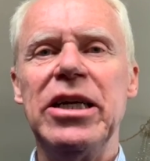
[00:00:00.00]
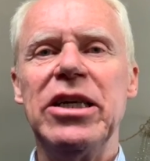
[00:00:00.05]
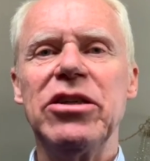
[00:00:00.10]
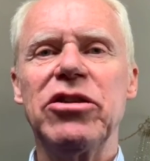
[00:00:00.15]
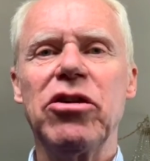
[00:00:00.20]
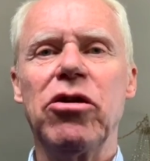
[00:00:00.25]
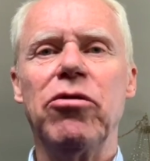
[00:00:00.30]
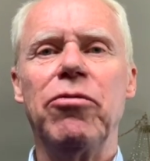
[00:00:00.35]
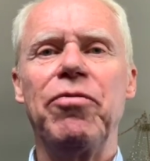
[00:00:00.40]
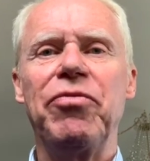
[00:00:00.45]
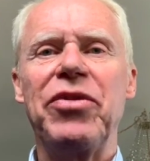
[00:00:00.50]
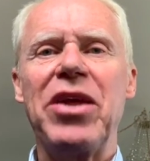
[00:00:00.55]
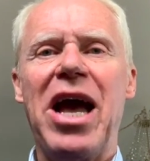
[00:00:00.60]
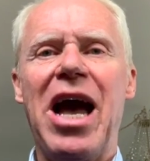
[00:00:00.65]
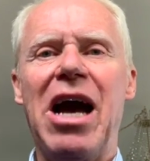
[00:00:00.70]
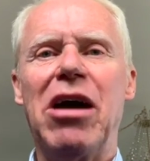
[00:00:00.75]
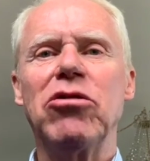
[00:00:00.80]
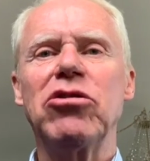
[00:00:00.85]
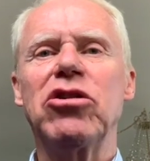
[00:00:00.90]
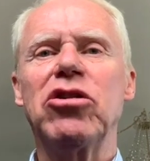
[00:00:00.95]
So
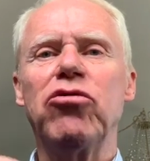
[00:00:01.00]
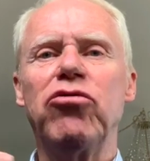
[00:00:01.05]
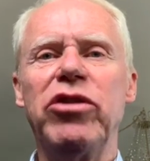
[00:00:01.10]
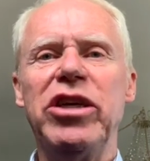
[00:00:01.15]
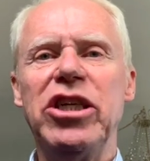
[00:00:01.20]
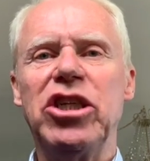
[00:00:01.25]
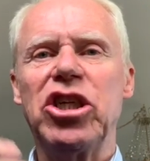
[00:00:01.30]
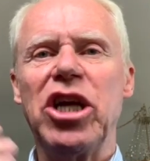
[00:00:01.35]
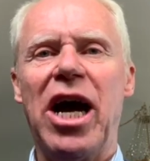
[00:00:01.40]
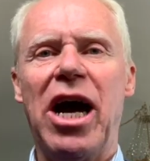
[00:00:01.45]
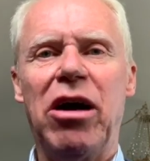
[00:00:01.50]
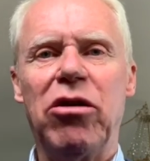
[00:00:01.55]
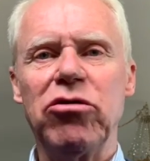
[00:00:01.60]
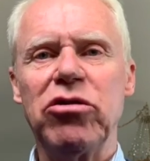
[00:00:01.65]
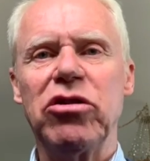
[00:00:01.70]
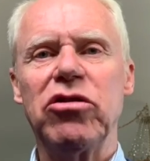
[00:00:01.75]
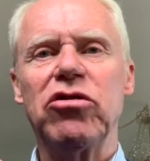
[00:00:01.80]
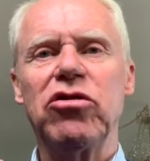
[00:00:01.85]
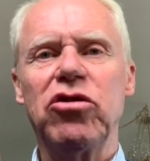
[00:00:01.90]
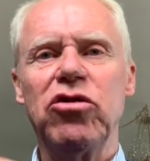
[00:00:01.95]
how to reach
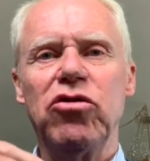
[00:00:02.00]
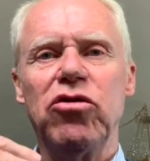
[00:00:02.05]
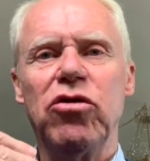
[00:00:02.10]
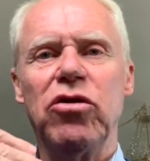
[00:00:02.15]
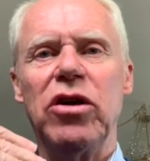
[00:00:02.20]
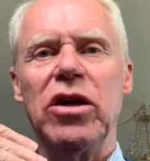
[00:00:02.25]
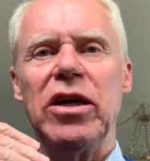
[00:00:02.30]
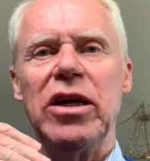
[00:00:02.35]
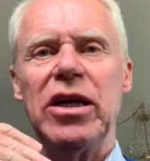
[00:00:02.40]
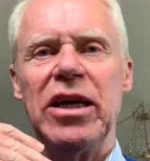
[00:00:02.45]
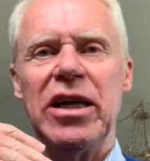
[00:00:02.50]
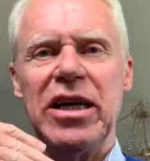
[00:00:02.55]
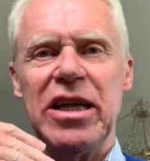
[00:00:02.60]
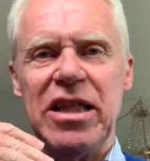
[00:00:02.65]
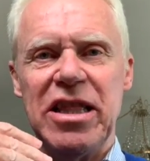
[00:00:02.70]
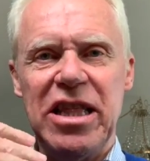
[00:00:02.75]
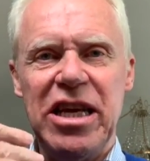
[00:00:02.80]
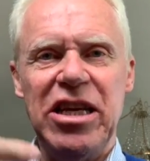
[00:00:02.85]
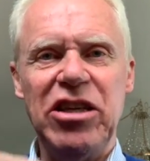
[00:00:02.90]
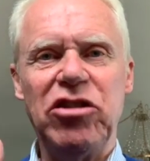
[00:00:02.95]
out to
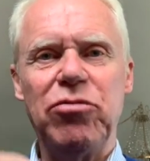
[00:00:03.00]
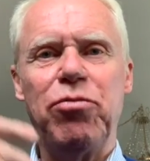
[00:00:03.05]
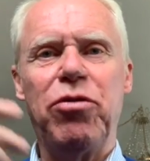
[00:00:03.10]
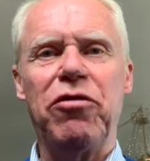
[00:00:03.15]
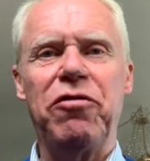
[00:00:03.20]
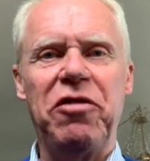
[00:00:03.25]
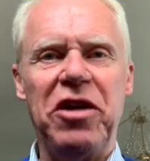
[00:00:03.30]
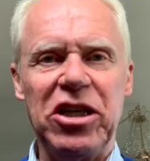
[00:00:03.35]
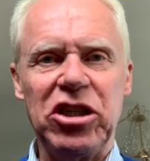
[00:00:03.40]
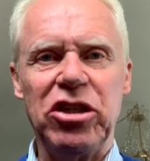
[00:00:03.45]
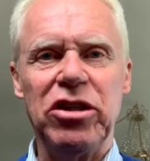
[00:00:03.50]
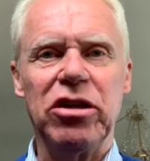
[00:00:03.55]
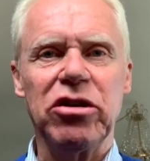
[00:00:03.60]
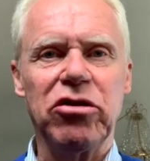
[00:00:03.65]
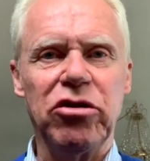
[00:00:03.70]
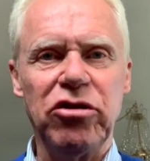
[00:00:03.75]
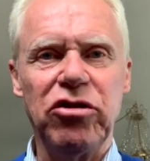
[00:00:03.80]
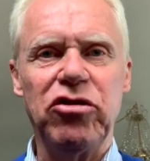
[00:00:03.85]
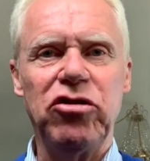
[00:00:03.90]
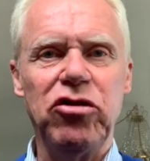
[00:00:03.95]
these professional
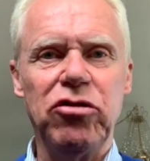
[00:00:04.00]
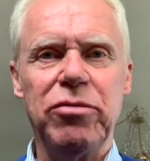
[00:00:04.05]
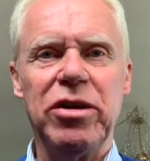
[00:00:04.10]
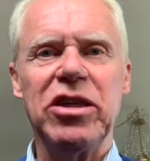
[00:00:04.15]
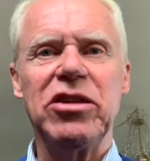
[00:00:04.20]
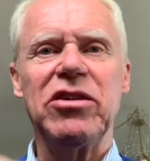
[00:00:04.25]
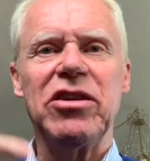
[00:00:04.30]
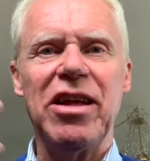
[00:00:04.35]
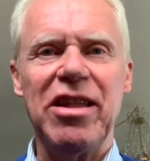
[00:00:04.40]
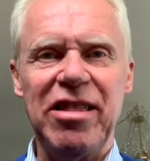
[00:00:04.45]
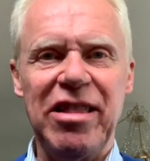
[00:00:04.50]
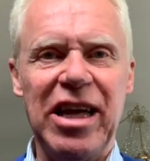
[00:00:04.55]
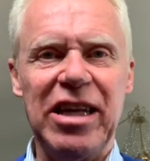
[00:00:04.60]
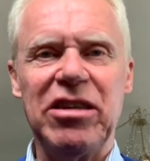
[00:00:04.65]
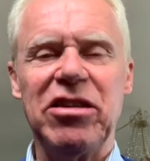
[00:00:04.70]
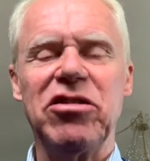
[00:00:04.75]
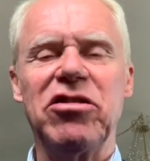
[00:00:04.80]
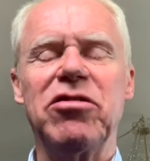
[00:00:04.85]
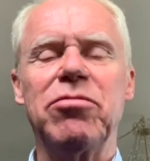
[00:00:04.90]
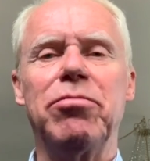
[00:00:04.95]
consumers, that
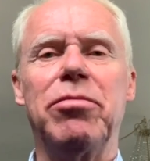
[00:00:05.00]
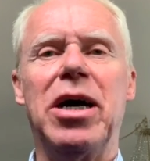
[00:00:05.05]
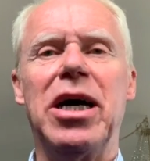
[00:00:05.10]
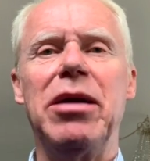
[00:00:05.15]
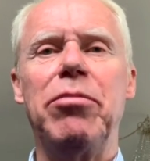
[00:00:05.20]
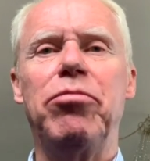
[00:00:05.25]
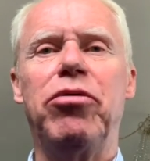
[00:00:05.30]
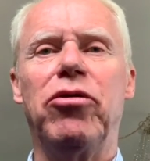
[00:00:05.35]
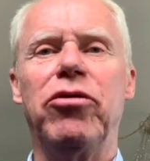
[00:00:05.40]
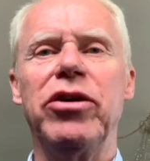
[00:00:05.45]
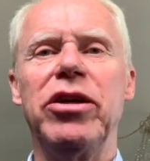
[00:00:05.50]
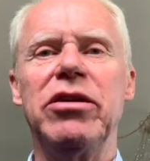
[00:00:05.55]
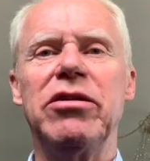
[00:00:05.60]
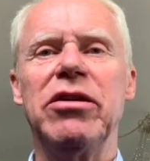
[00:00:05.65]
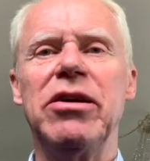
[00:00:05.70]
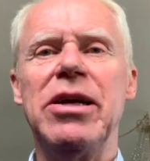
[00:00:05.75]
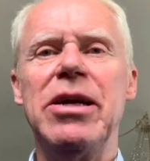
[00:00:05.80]
is my point.